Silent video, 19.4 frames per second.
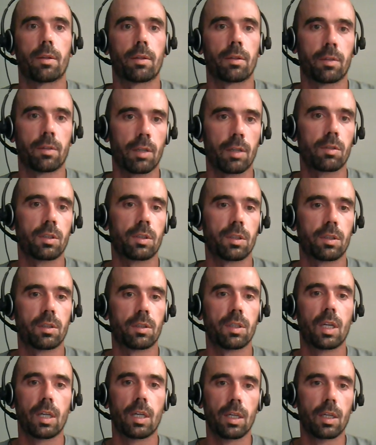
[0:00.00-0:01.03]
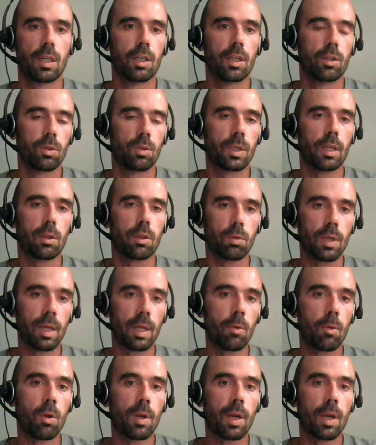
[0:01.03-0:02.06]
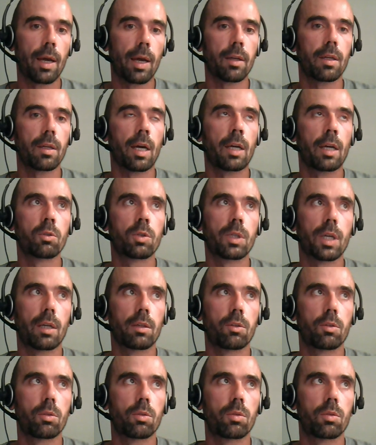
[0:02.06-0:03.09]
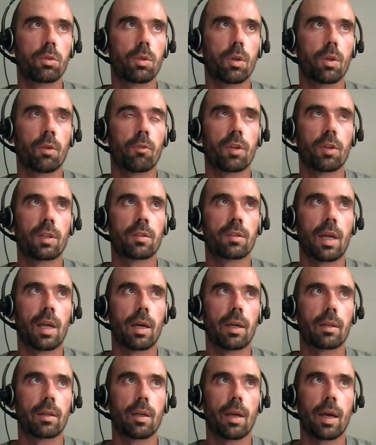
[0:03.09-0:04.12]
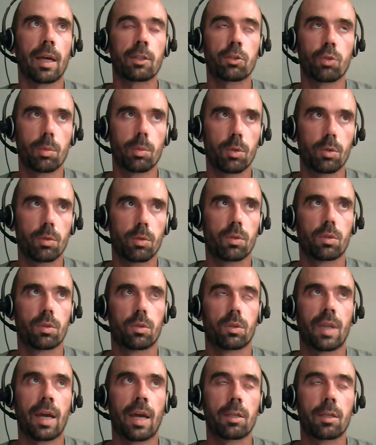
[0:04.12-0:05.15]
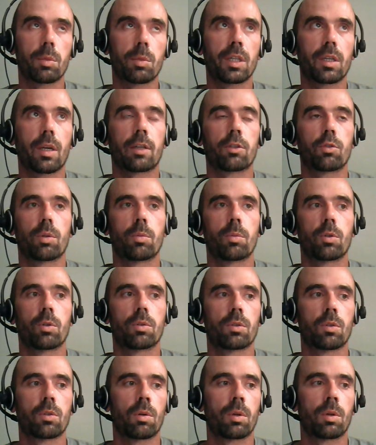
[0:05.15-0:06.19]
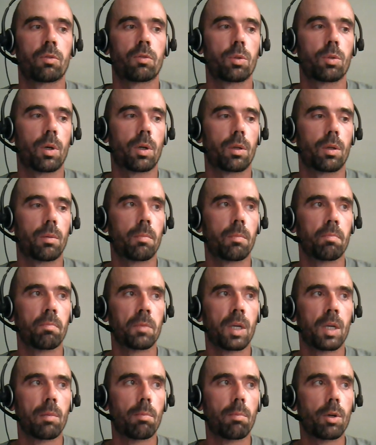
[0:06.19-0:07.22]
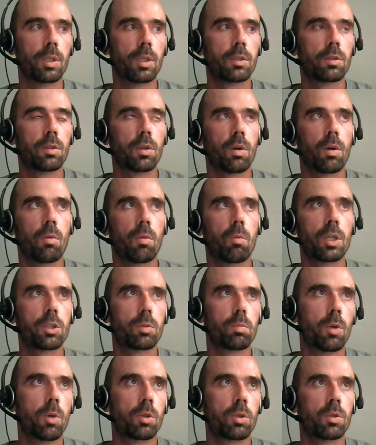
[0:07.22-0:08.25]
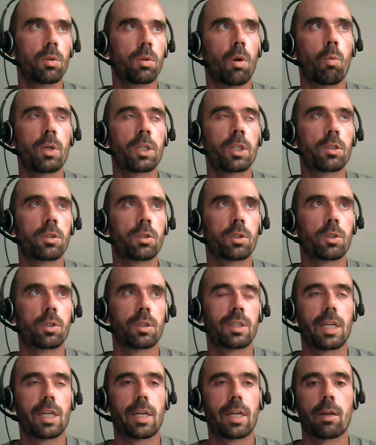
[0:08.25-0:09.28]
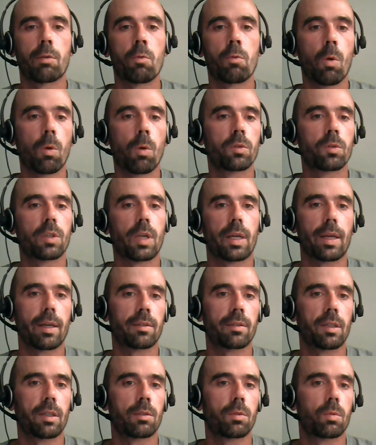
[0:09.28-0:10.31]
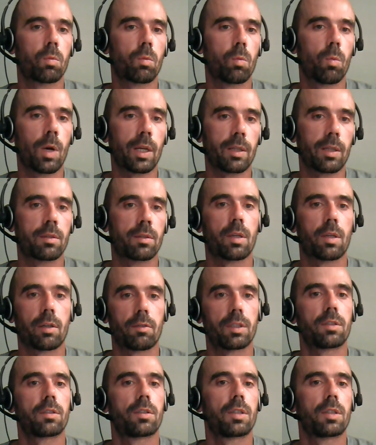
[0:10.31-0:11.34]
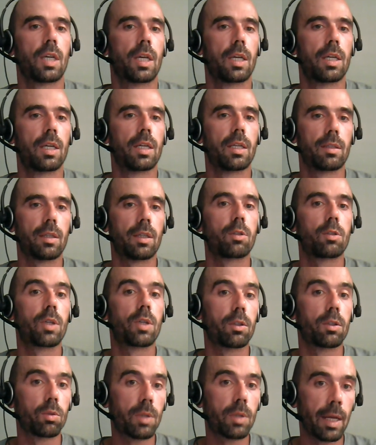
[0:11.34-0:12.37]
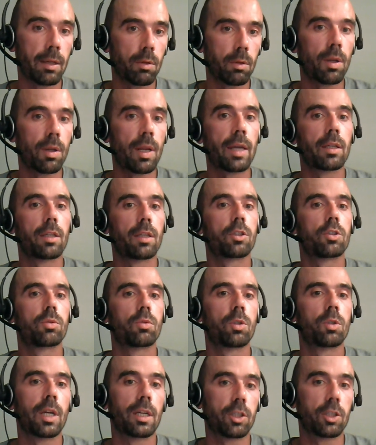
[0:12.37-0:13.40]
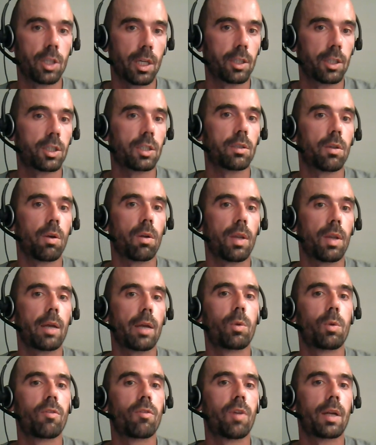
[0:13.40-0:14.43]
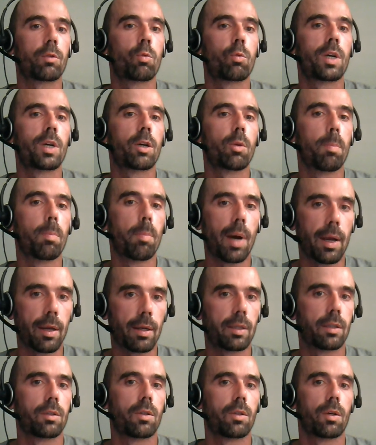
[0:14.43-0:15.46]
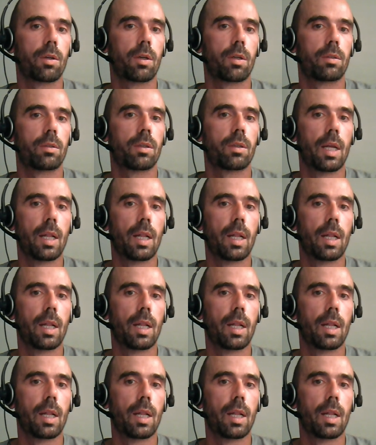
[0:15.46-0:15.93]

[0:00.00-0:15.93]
services, you can do them online, and you can use things like attributes, dynamic attributes. So if you want to monitor which module or which DNN roles can access what service, then you can do that online, and you can change it online without recompiling your code.